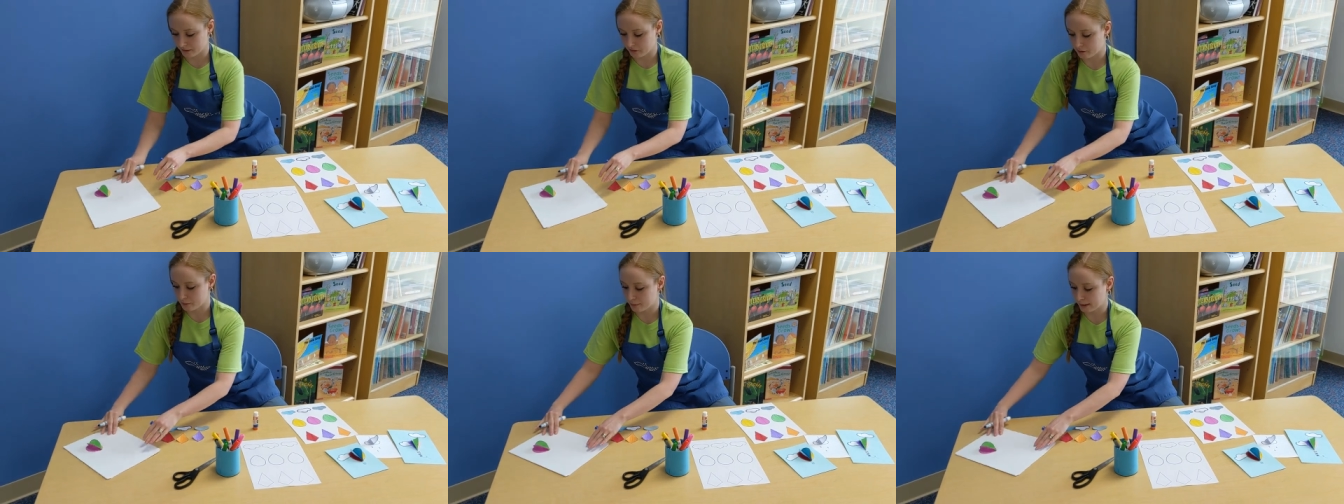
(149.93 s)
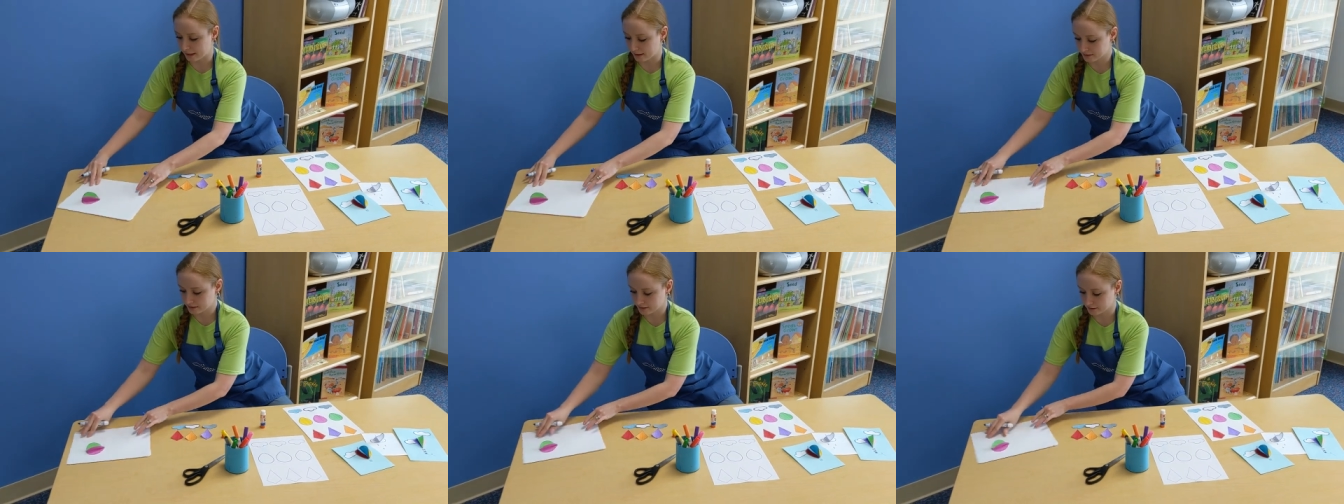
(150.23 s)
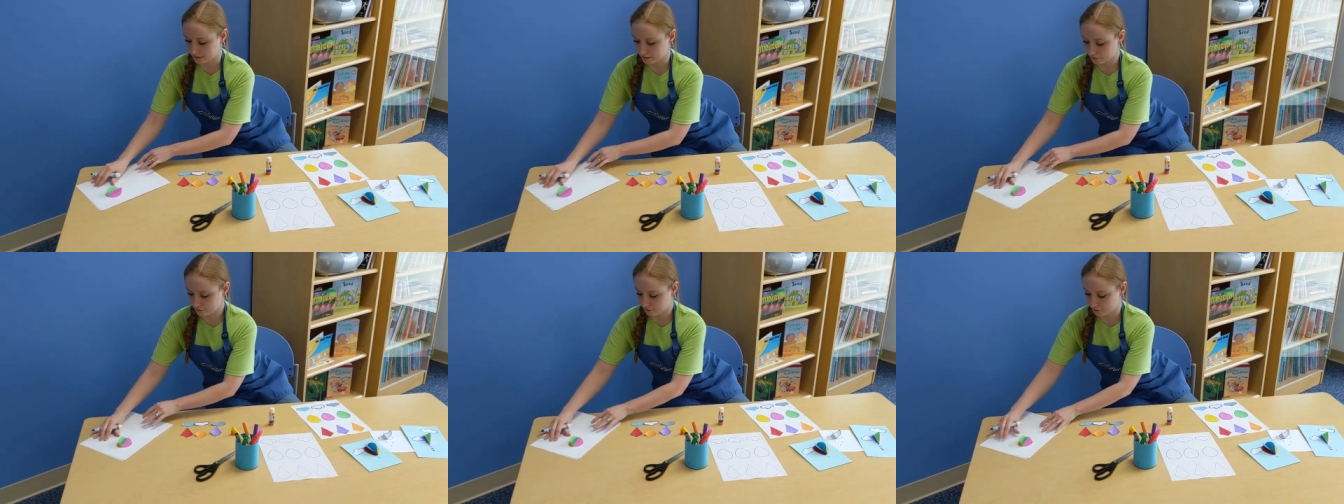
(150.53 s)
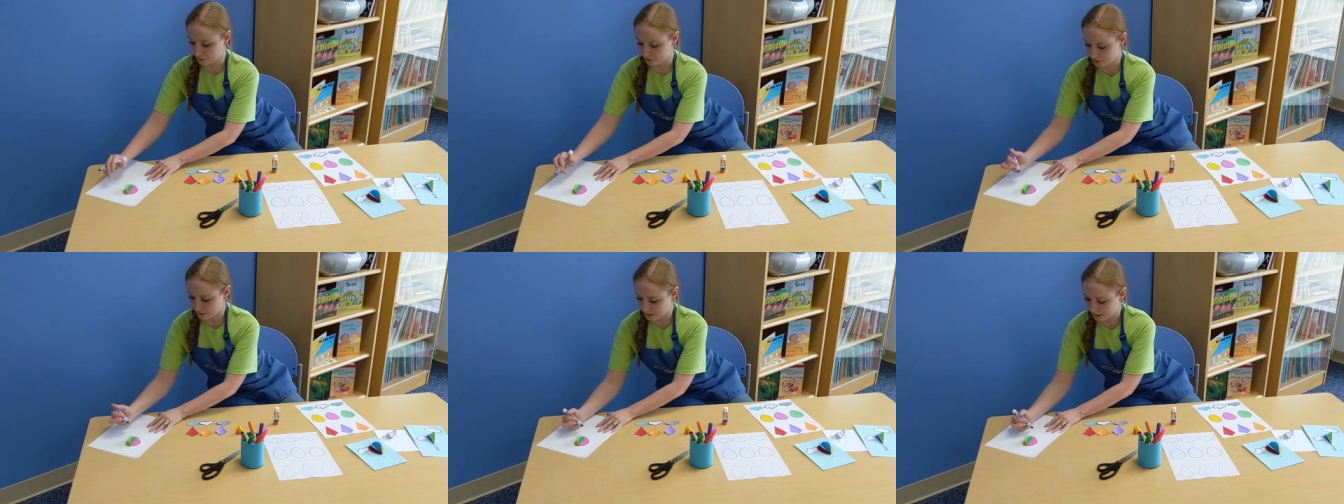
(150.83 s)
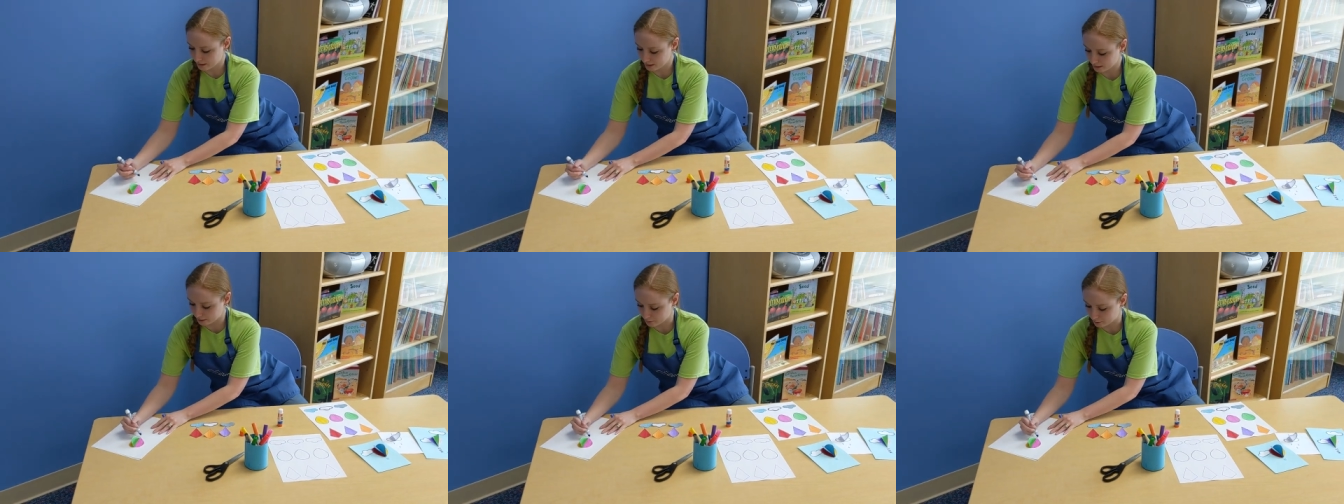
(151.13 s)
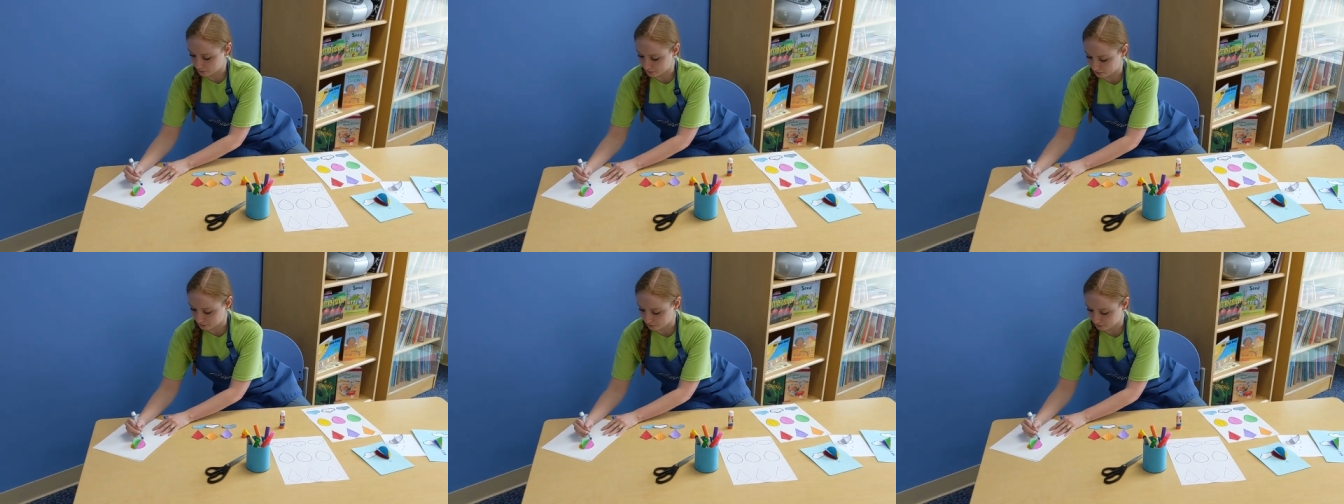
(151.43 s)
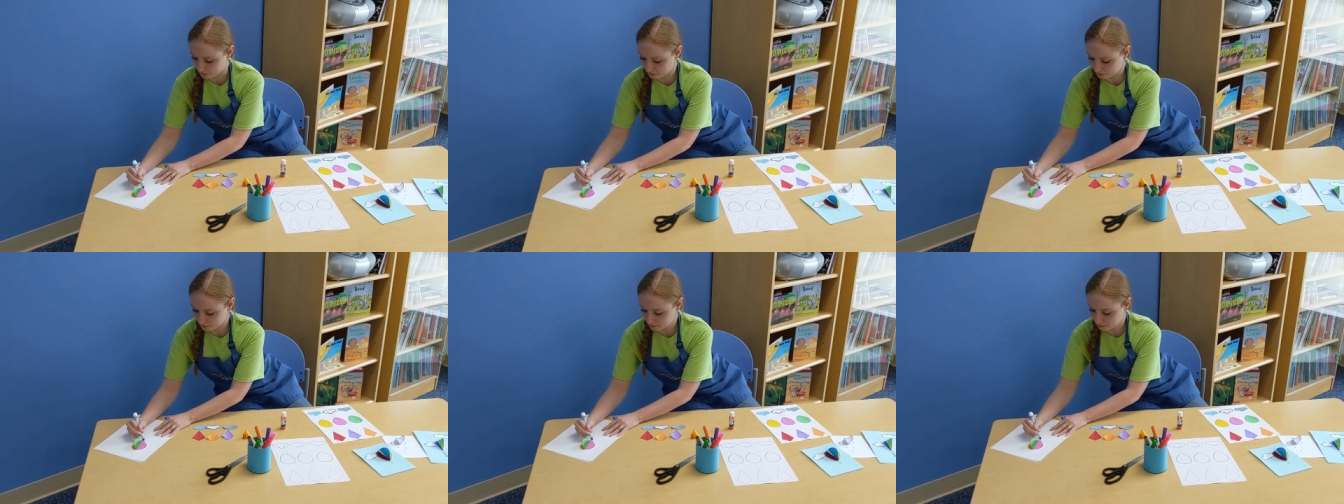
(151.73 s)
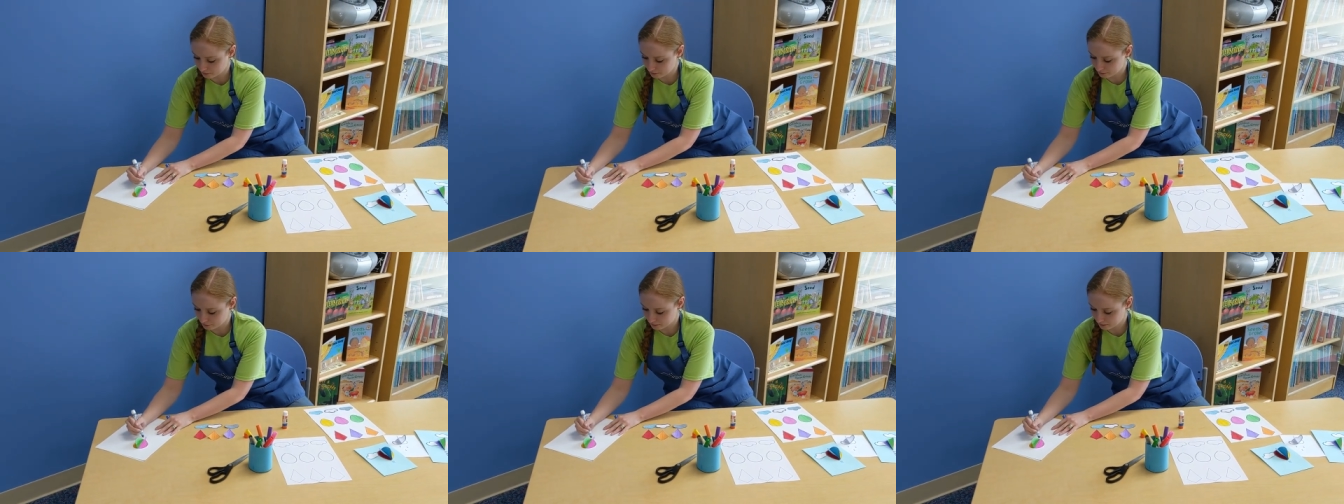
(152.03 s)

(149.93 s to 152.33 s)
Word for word: like the basket for the hot air balloon.